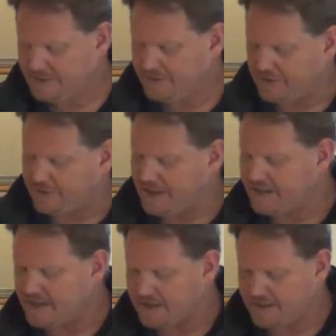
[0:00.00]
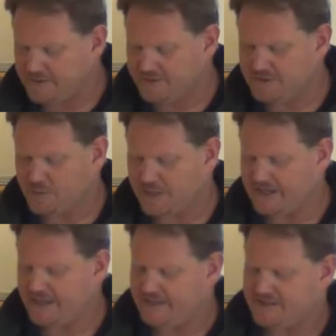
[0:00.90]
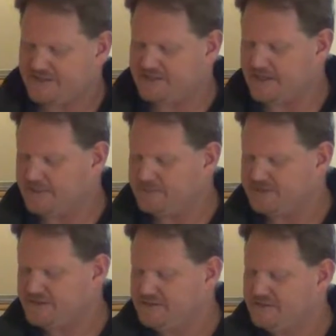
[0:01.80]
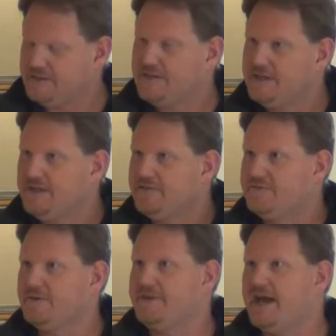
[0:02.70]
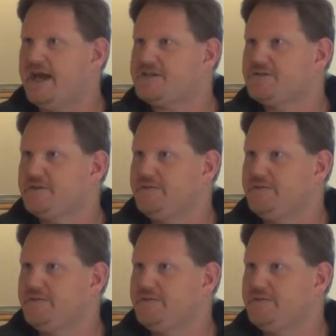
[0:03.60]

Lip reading: We ground out 128 stumps from the ash tree